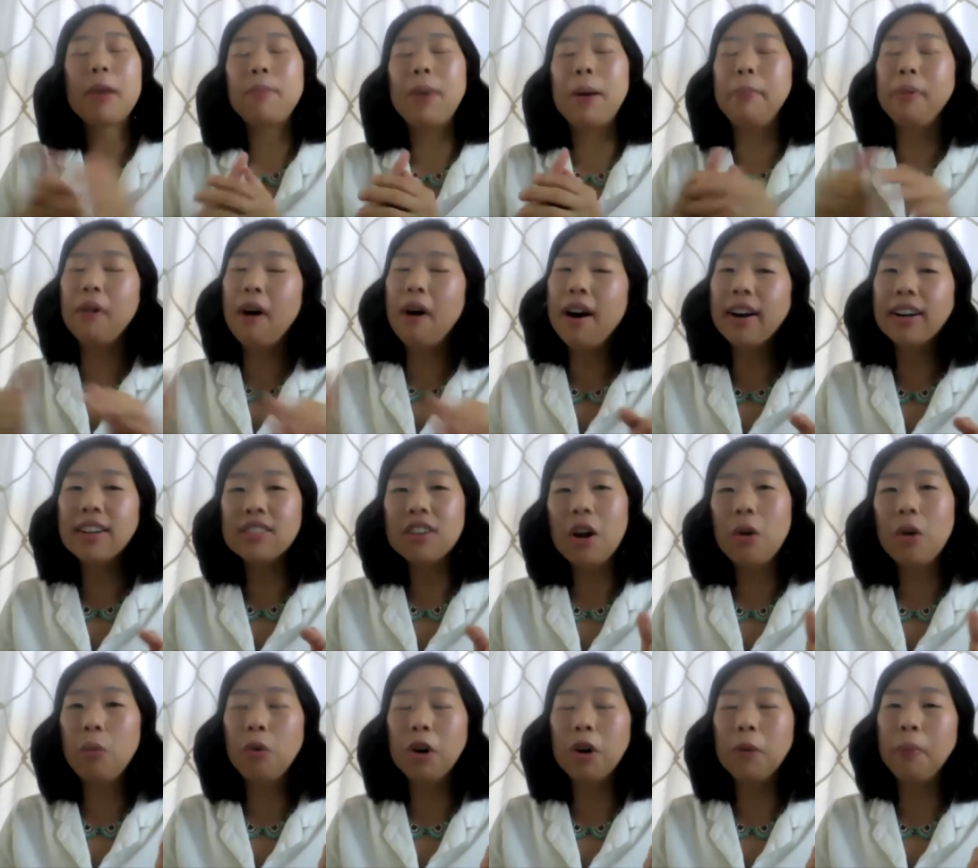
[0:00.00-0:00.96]
My blog is
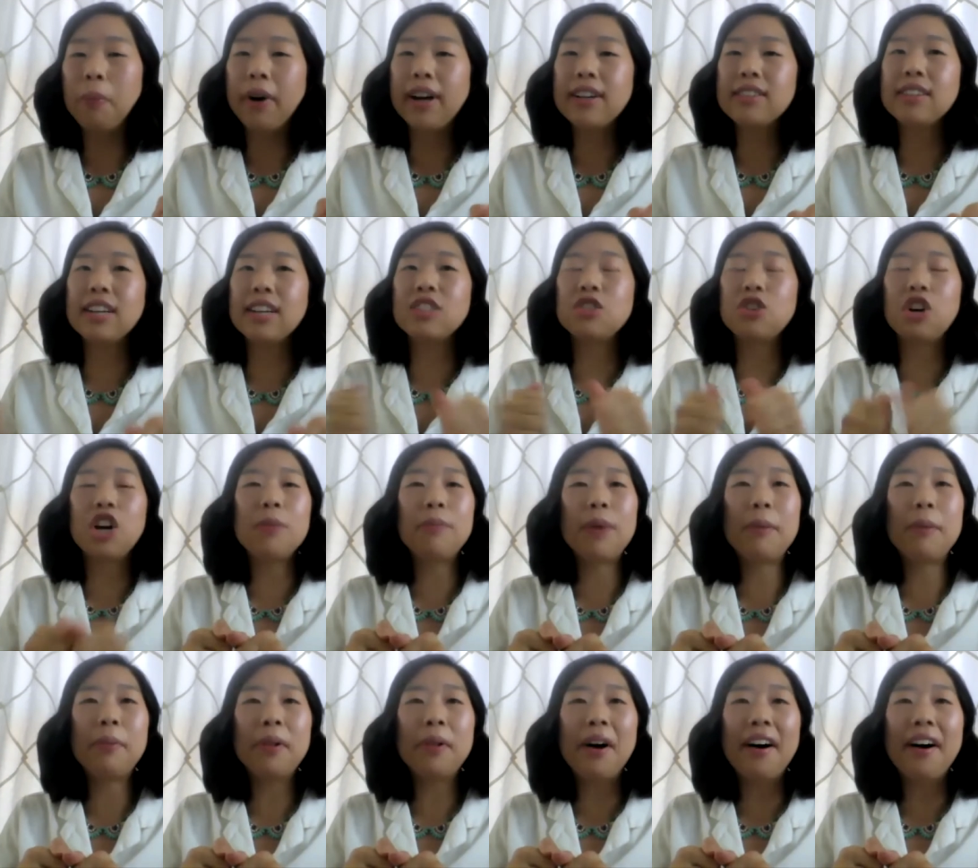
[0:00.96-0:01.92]
on WordPress. I started
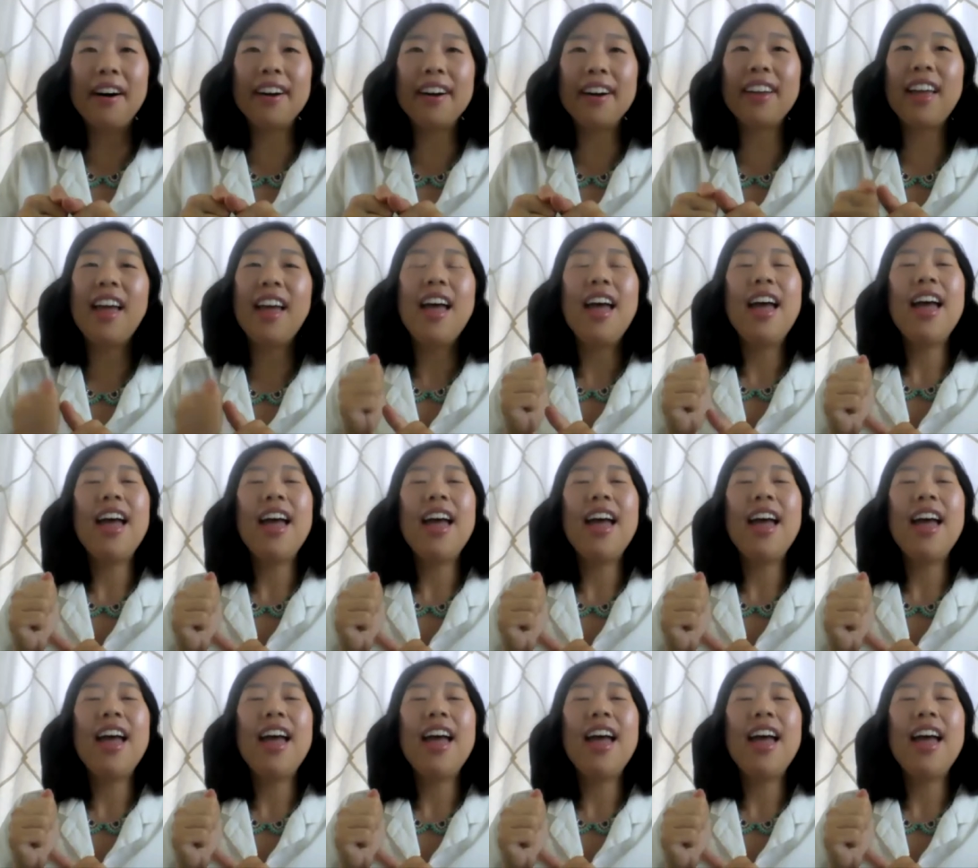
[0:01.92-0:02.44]
my blog.